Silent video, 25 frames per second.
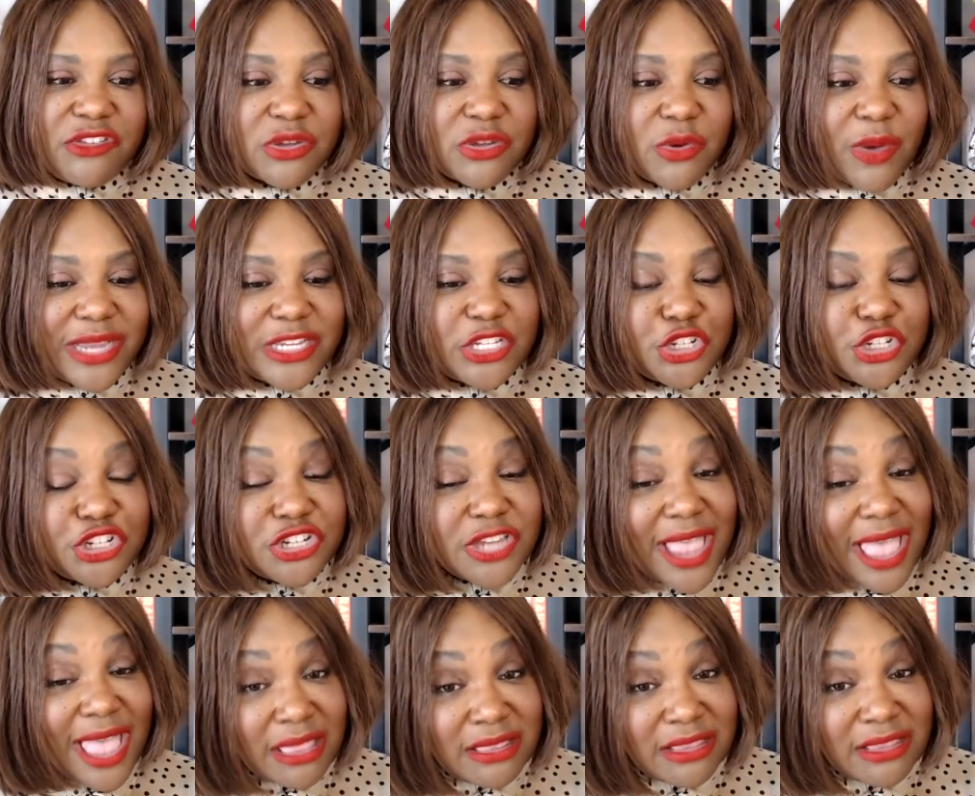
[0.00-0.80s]
So I
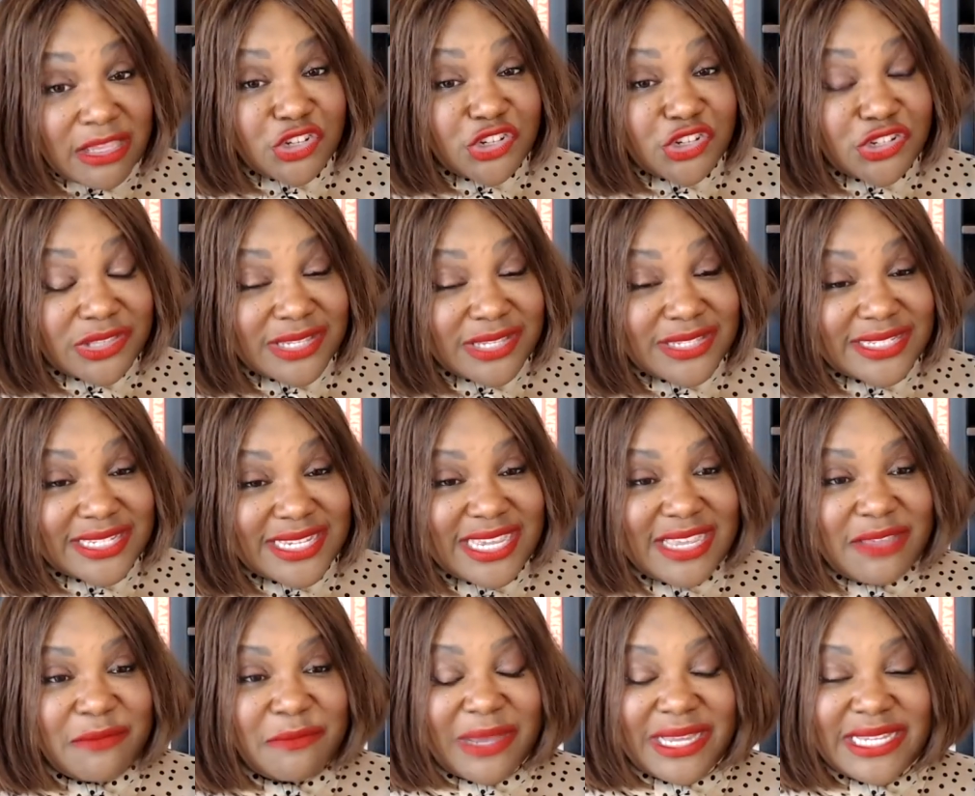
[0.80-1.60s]
challenged the
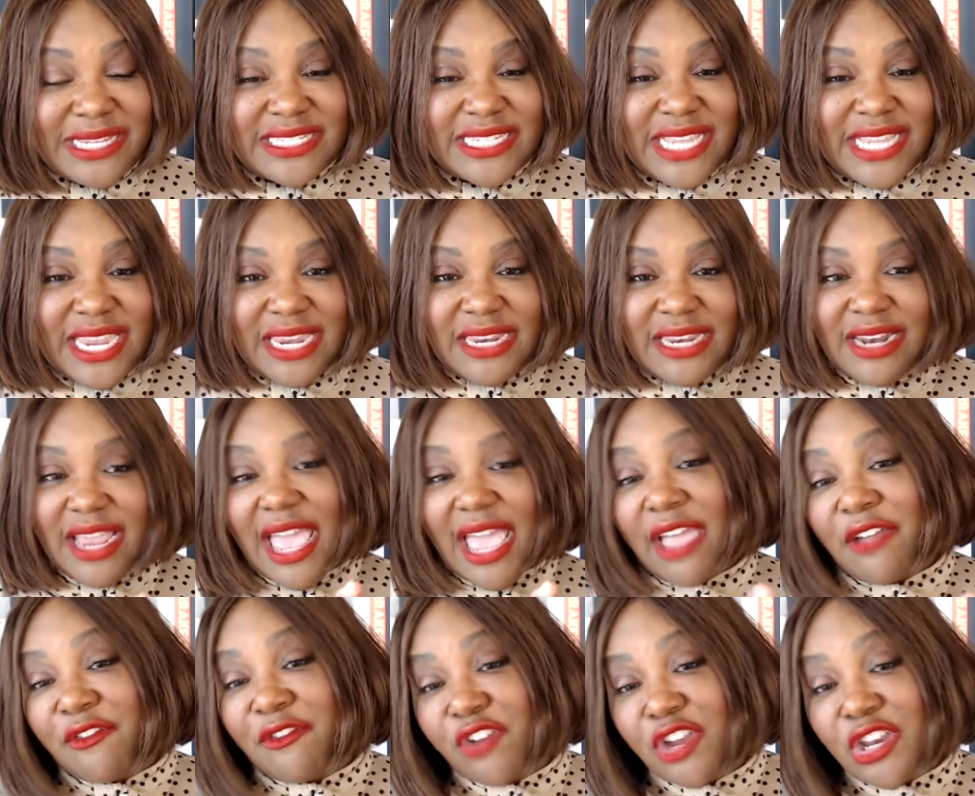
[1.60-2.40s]
team by
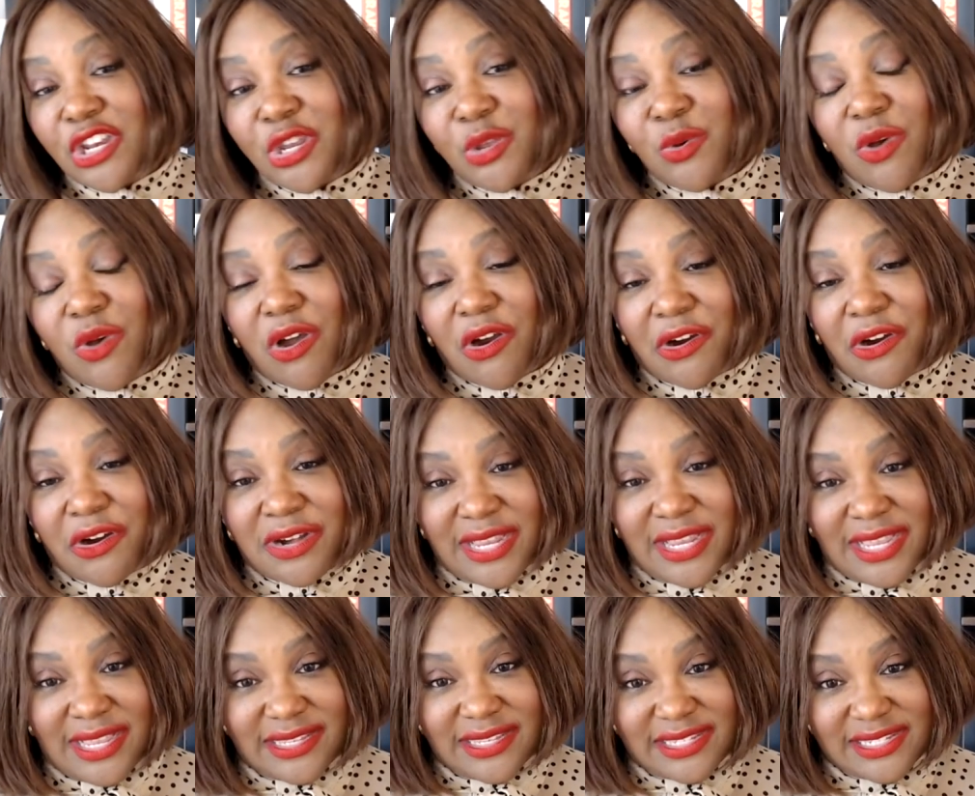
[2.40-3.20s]
saying, every new
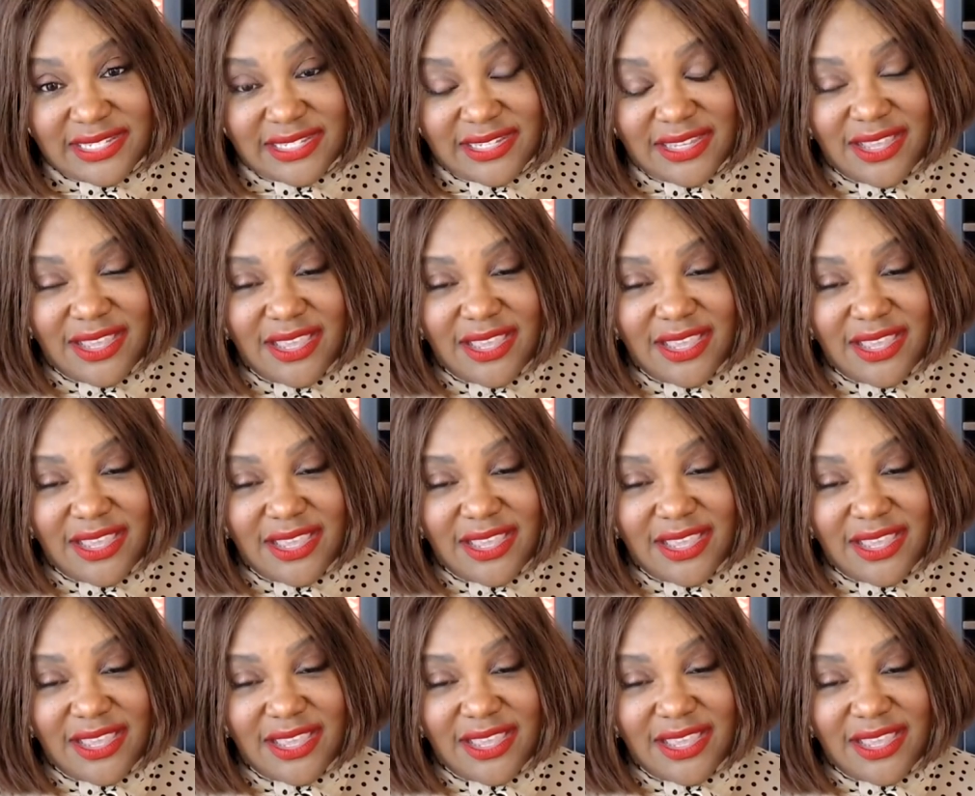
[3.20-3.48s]
artist,